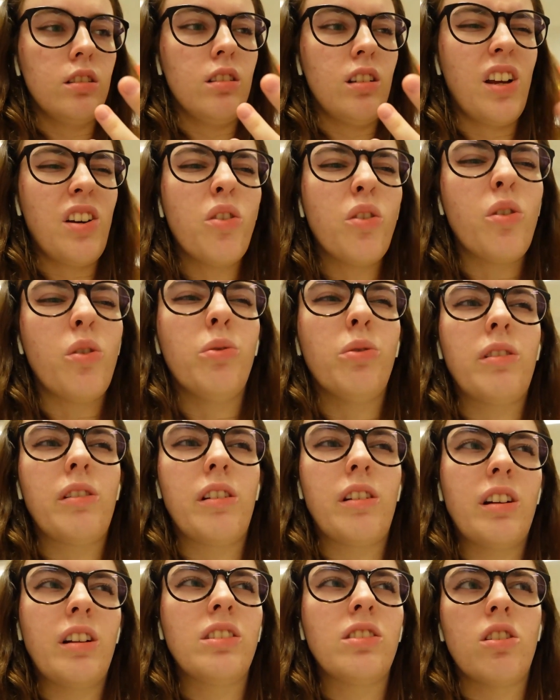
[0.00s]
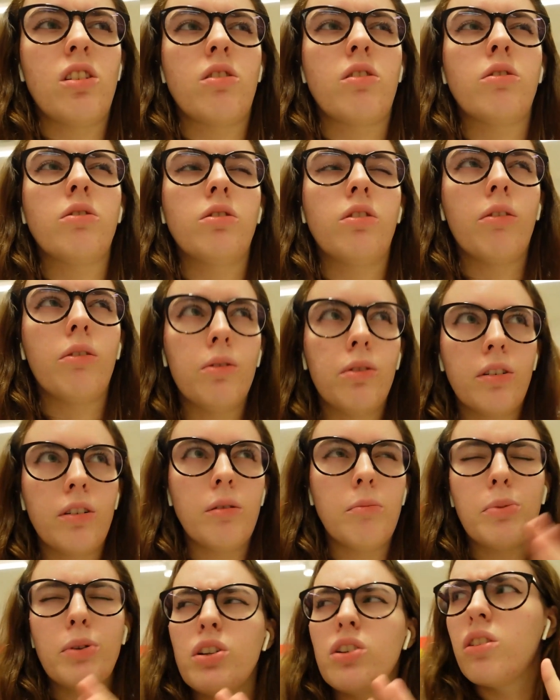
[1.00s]
I don't hold it in, it's not good to hold it
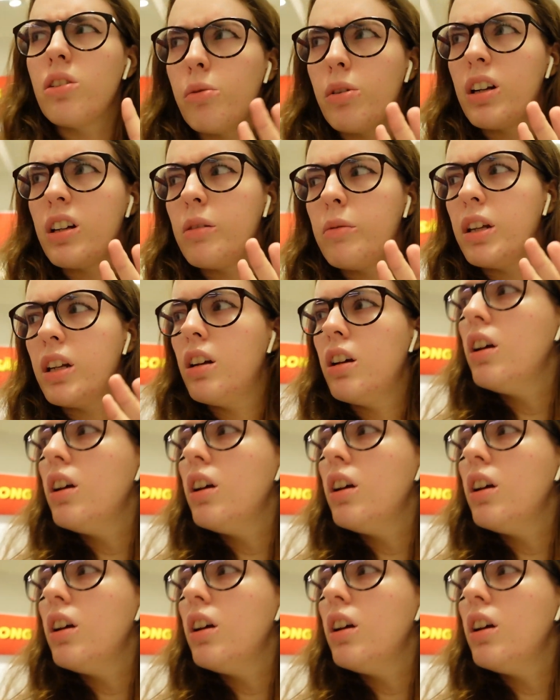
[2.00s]
in, but you know what I mean.